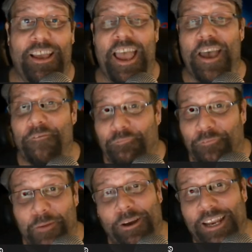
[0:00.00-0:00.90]

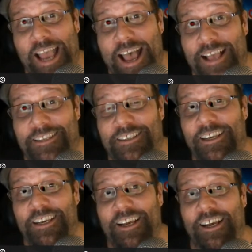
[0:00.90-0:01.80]
Everybody has
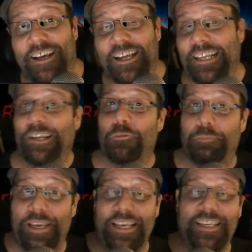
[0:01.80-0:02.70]
a little
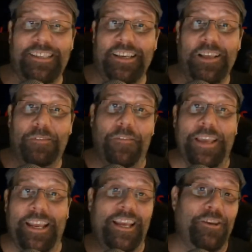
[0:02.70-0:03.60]
piece that they
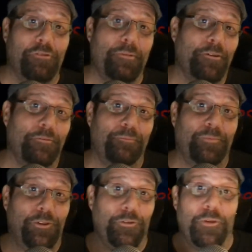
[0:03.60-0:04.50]
can contribute
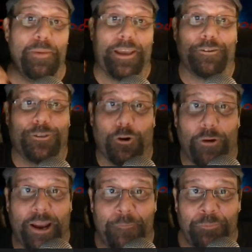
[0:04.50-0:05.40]
to the bigger story.